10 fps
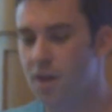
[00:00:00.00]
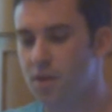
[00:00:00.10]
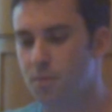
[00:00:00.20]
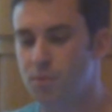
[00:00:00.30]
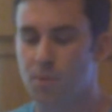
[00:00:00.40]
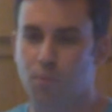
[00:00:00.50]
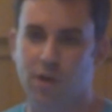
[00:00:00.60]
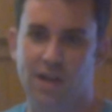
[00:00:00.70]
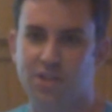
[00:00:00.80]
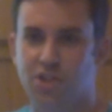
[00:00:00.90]
The
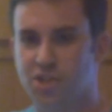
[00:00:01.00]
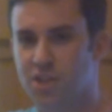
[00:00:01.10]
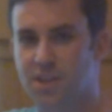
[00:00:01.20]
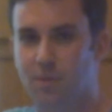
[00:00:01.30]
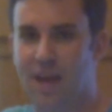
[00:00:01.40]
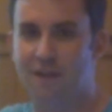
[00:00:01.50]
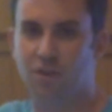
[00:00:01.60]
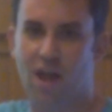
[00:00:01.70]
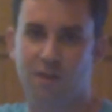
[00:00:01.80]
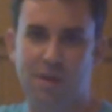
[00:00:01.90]
point is just that we
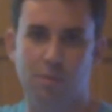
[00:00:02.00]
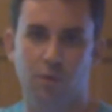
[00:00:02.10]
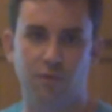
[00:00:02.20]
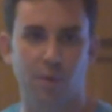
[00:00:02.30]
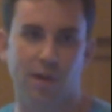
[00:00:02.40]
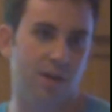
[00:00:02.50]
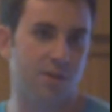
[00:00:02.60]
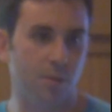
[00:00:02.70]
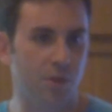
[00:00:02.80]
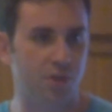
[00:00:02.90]
have a lot of people viewing
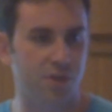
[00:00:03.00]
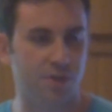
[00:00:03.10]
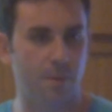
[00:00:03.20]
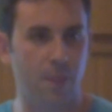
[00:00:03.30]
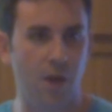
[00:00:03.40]
us, which is,